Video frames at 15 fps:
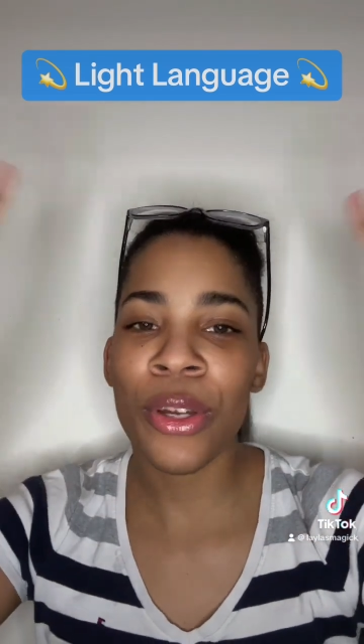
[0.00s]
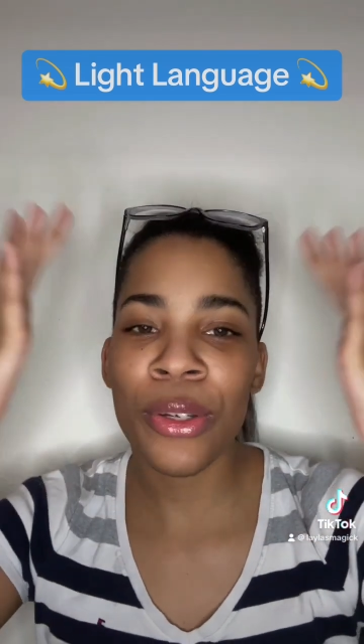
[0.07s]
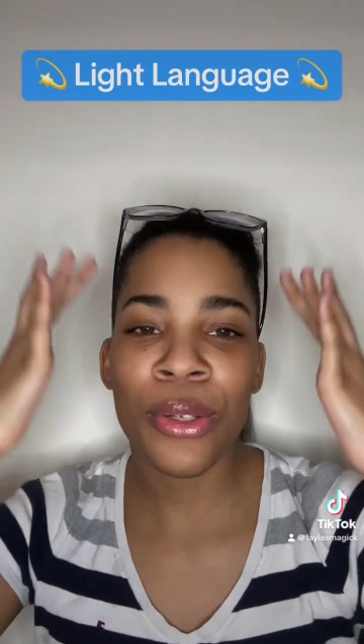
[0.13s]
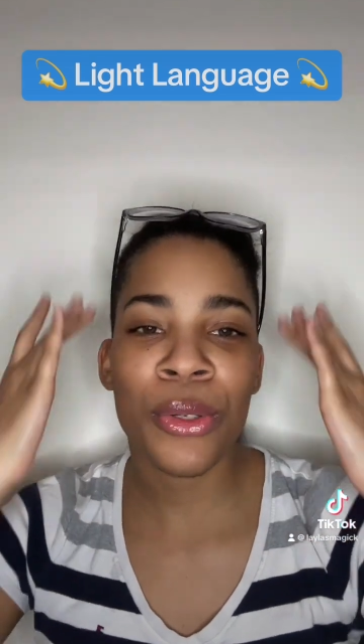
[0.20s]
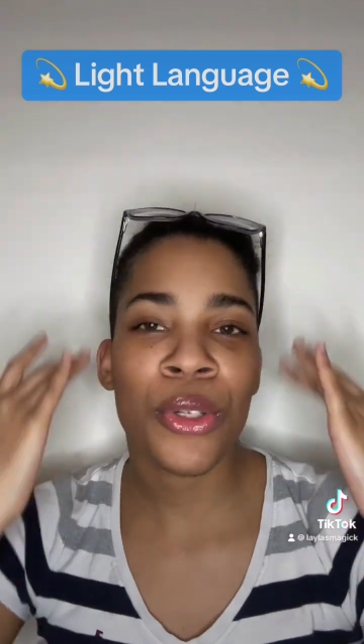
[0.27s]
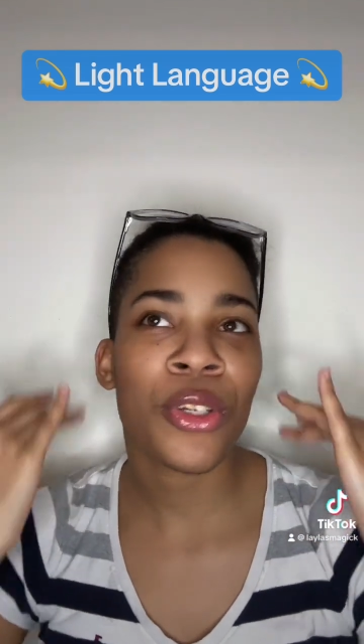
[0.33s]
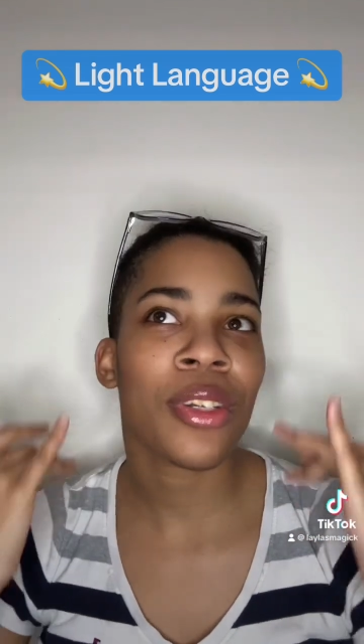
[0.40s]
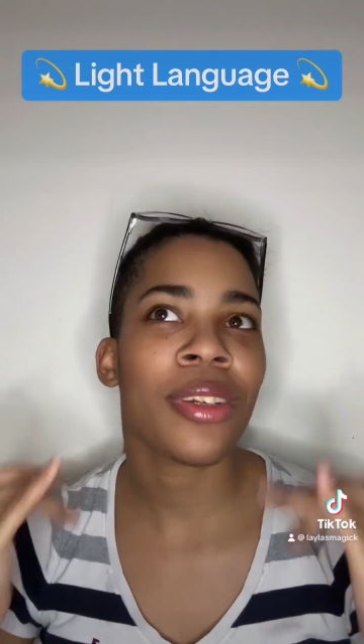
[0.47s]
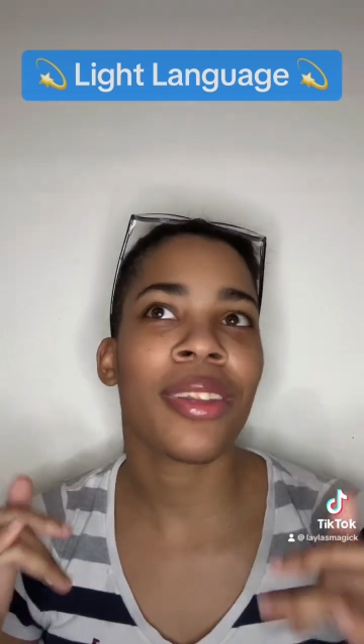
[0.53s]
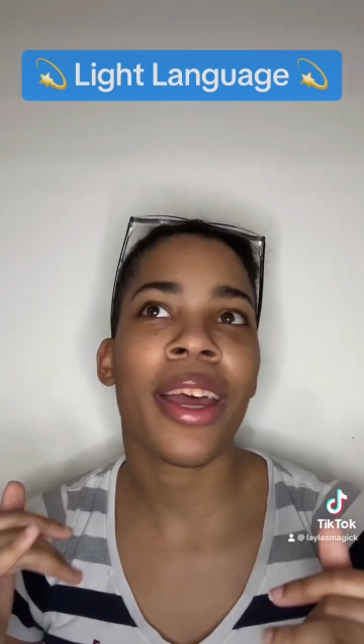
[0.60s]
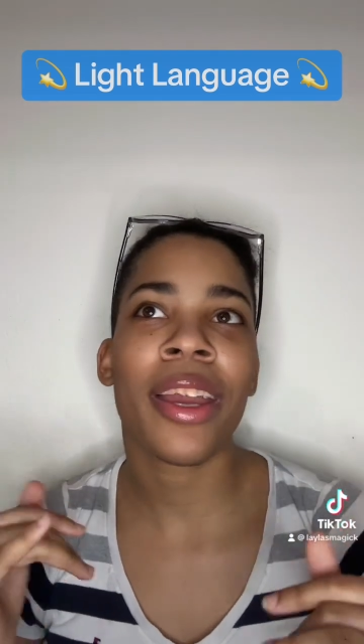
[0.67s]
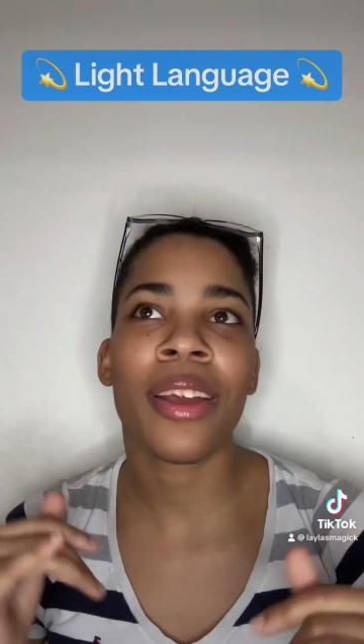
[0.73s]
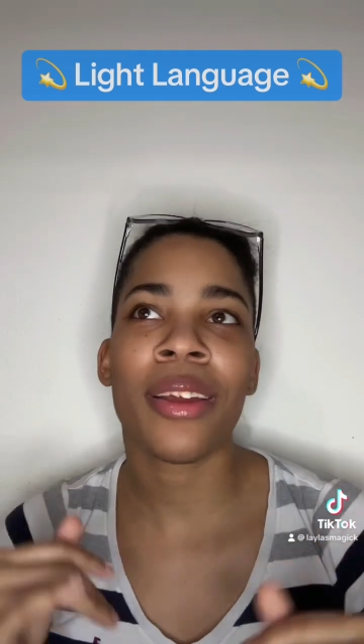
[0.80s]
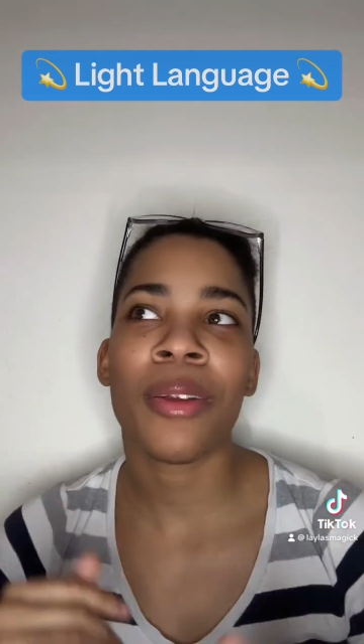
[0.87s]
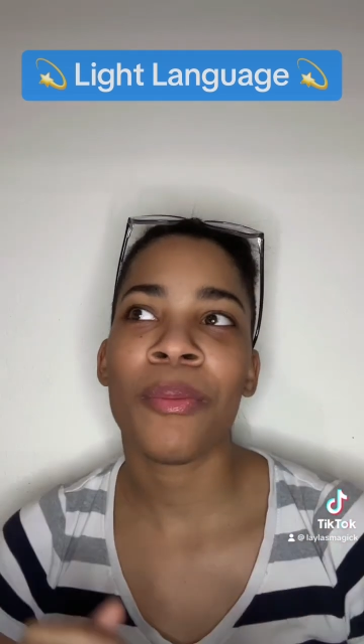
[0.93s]
You're
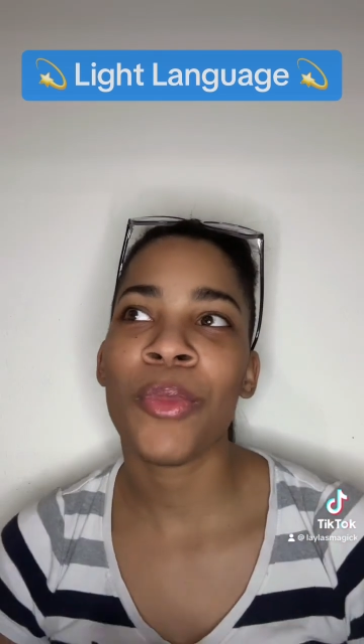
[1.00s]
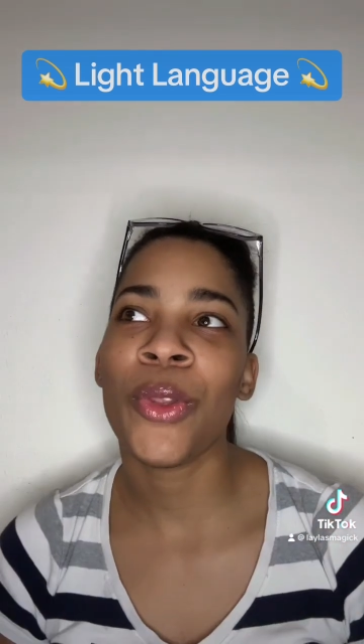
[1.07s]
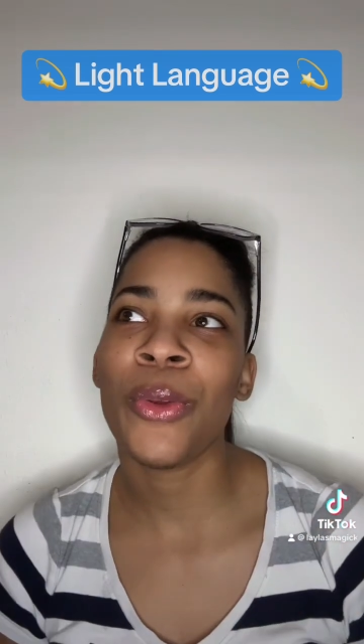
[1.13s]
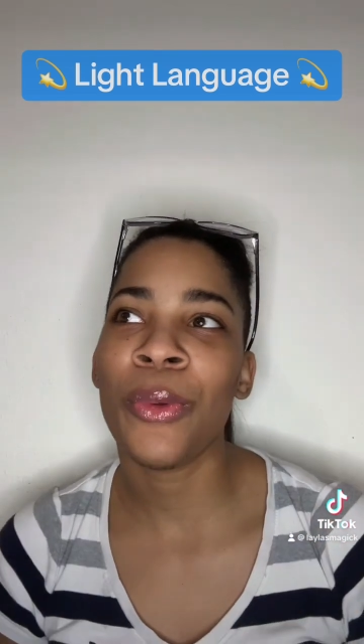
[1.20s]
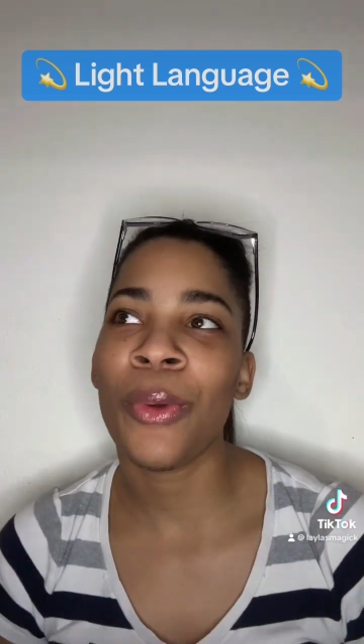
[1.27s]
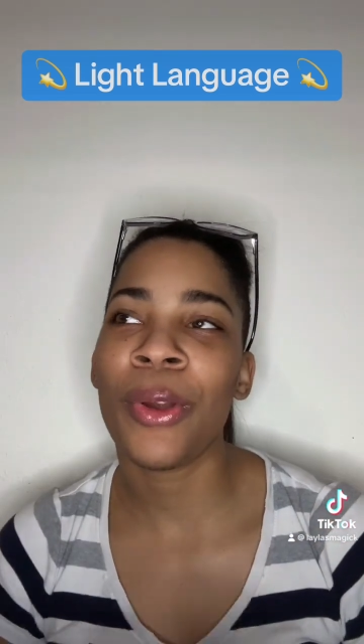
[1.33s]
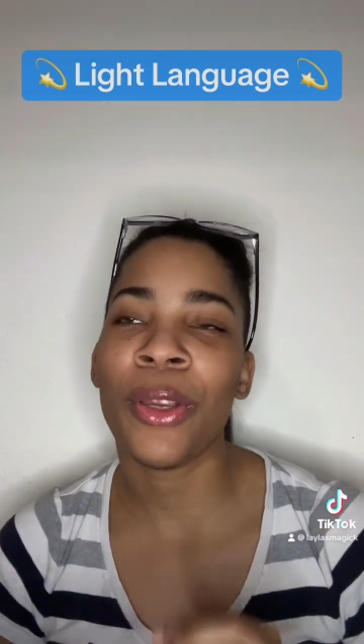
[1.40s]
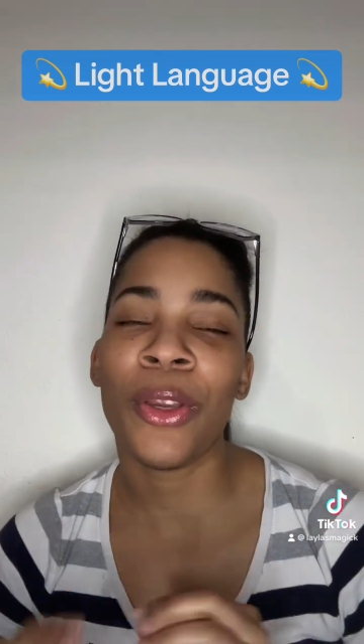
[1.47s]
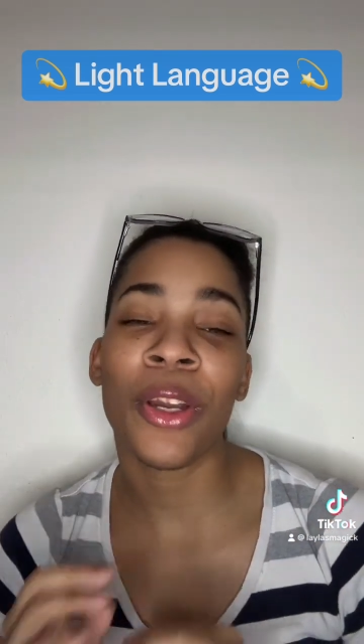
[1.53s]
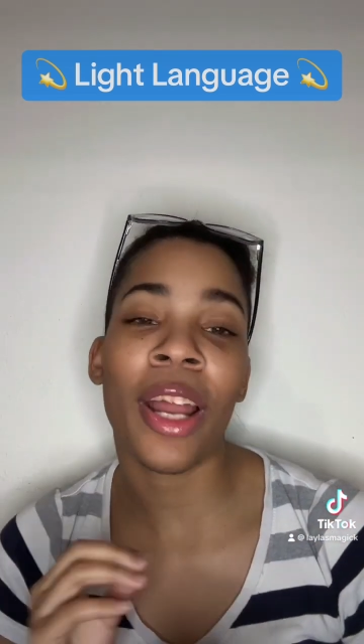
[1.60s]
gonna